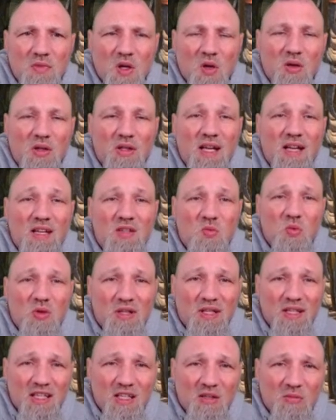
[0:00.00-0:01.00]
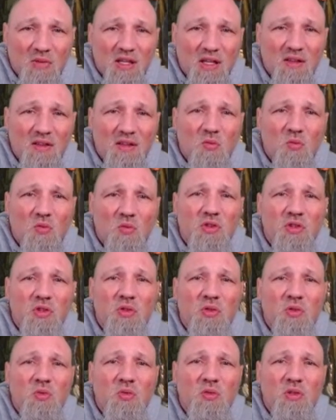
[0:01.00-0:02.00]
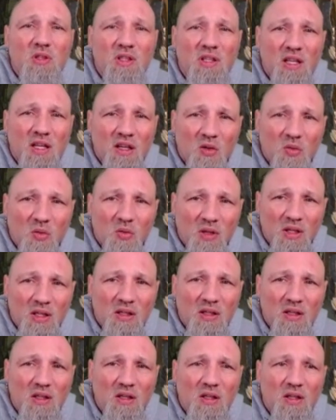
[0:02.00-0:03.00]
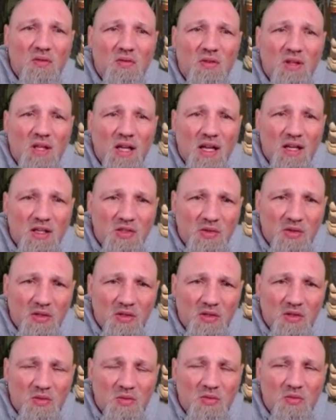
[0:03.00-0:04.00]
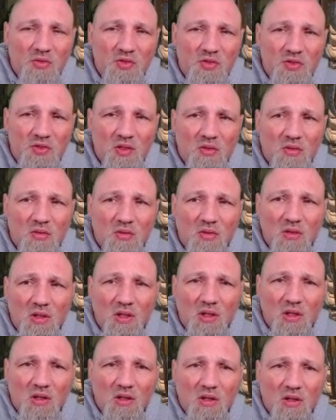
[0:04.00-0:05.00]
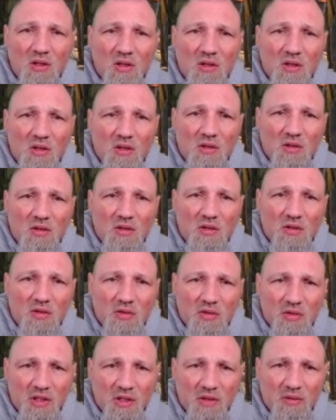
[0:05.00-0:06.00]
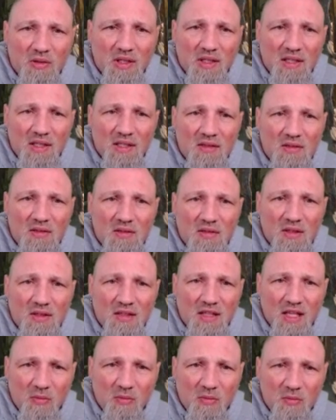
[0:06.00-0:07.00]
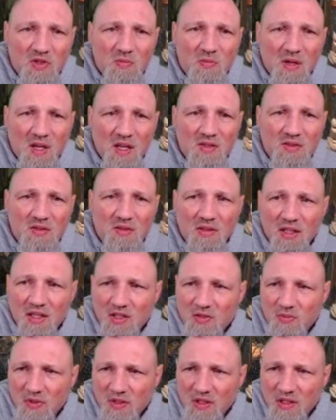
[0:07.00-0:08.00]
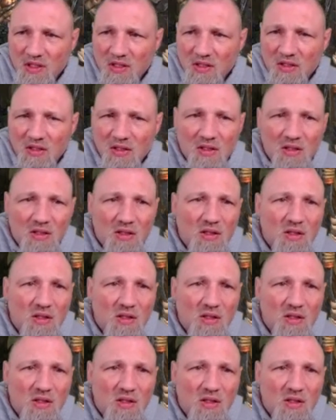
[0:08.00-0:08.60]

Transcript: Attacks one enemy, then we'll do an AoE if attacks critical. So, crit rate and damage is based on HP.